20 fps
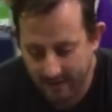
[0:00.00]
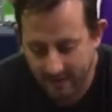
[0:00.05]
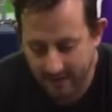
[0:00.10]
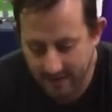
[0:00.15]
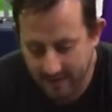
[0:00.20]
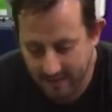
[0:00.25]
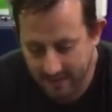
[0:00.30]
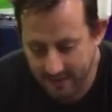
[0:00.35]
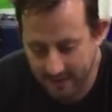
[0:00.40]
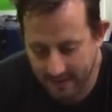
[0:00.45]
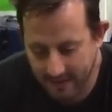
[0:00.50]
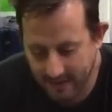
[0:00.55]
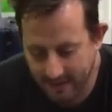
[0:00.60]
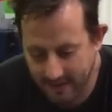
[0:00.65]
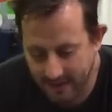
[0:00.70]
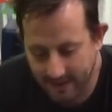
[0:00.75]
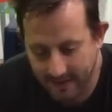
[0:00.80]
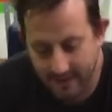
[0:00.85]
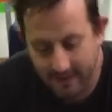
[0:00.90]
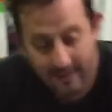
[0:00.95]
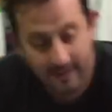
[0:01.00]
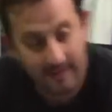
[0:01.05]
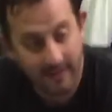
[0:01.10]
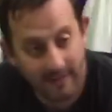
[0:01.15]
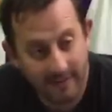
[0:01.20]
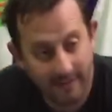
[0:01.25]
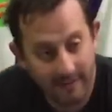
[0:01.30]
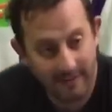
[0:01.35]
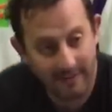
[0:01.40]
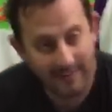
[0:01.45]
what is he? Can we dissect the
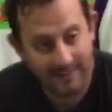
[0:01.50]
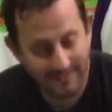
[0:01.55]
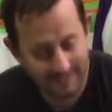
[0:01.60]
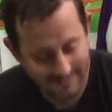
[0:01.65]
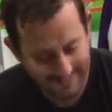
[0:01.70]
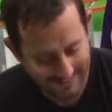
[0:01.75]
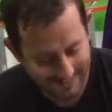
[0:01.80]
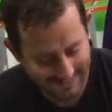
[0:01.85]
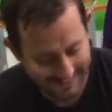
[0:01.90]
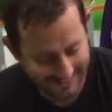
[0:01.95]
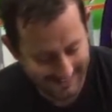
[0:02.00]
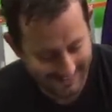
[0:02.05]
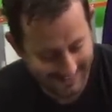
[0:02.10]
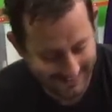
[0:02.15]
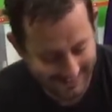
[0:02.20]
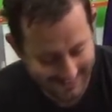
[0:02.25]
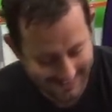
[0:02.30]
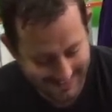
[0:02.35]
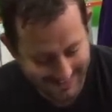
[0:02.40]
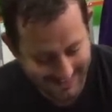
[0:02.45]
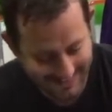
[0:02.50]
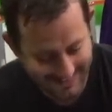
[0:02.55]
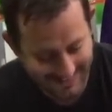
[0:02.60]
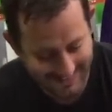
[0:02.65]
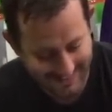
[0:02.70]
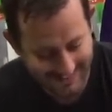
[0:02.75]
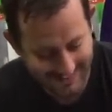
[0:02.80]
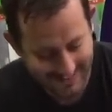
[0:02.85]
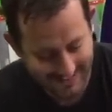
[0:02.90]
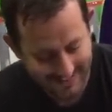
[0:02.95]
comment slightly? Like, what does he
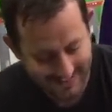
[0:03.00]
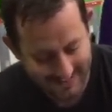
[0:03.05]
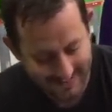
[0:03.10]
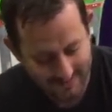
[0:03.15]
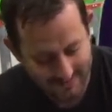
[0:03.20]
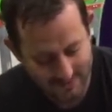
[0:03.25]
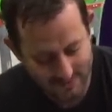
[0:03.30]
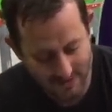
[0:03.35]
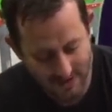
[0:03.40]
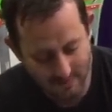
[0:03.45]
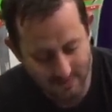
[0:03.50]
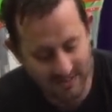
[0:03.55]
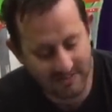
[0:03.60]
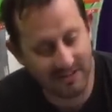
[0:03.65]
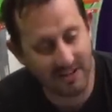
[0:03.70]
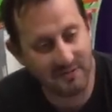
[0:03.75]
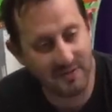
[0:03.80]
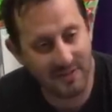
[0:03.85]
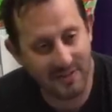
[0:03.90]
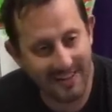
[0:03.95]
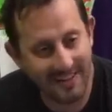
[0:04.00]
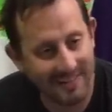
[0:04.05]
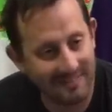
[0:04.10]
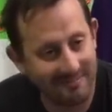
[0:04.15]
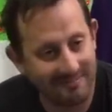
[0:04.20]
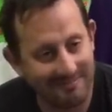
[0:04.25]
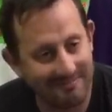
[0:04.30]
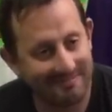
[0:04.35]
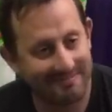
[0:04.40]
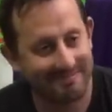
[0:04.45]
mean? I'm trying to make stuff a thing.
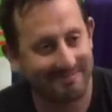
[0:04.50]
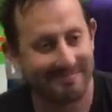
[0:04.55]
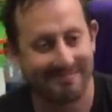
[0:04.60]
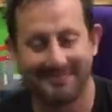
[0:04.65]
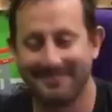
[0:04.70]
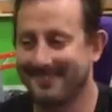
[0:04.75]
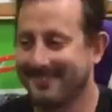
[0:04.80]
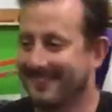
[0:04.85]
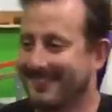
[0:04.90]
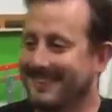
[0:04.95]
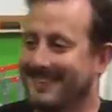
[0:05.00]
Do you think, you